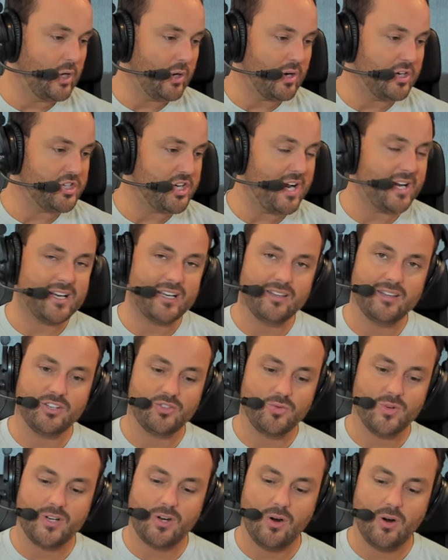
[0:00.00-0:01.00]
Juracek in
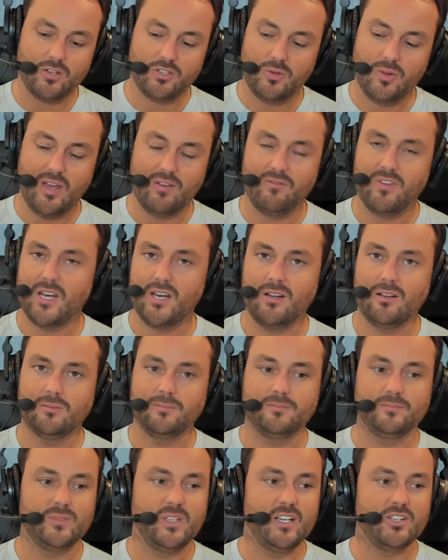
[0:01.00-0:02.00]
this regard to that
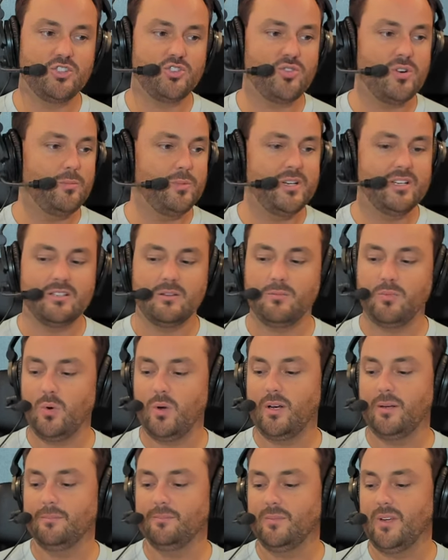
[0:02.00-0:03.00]
video. Extremely
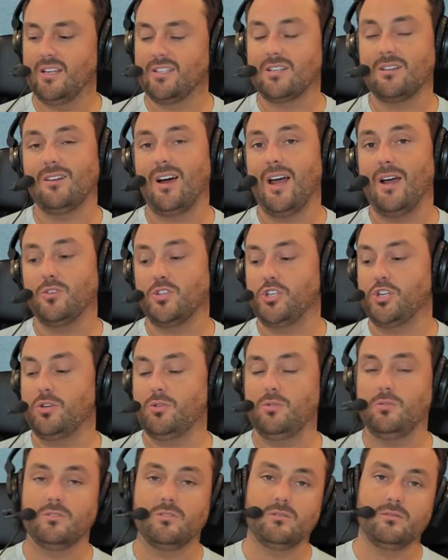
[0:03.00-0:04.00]
disappointing. It's clown
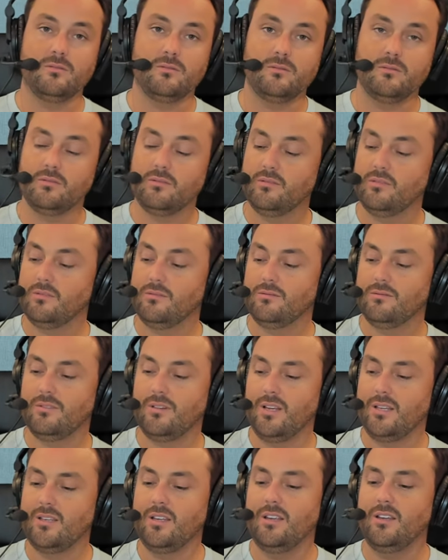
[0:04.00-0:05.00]
shoes.
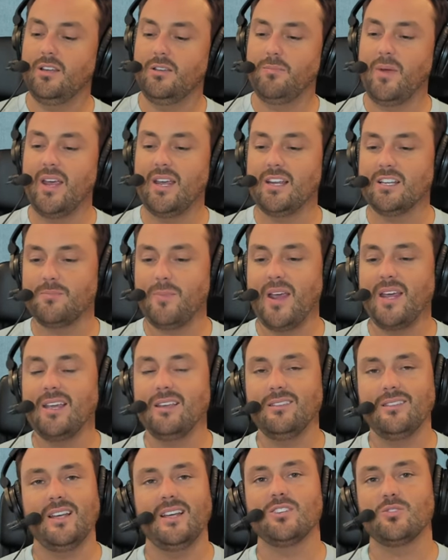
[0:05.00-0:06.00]
It's
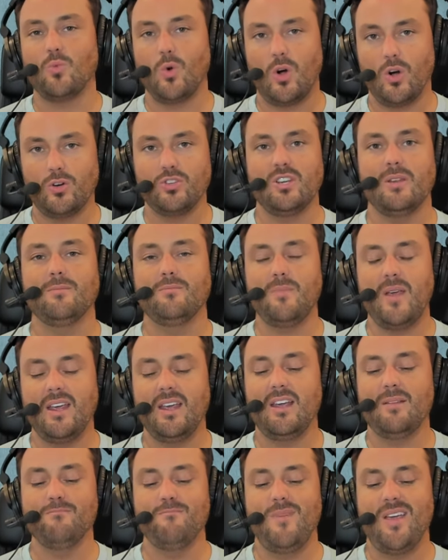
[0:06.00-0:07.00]
making things worse.
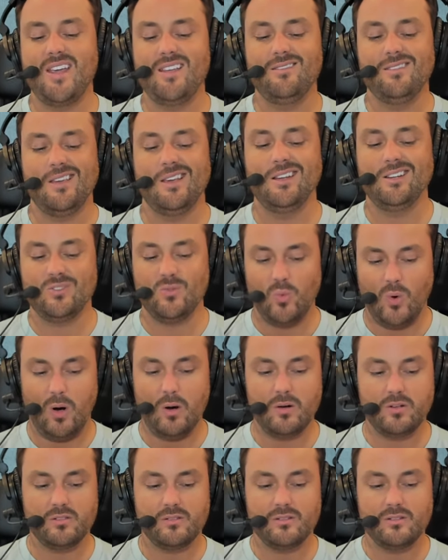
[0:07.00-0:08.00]
It made things
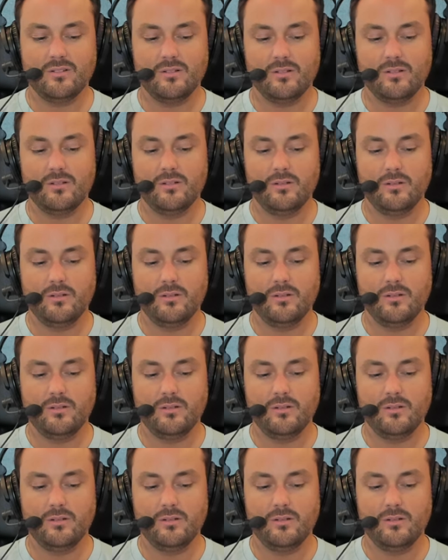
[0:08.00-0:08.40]
worse.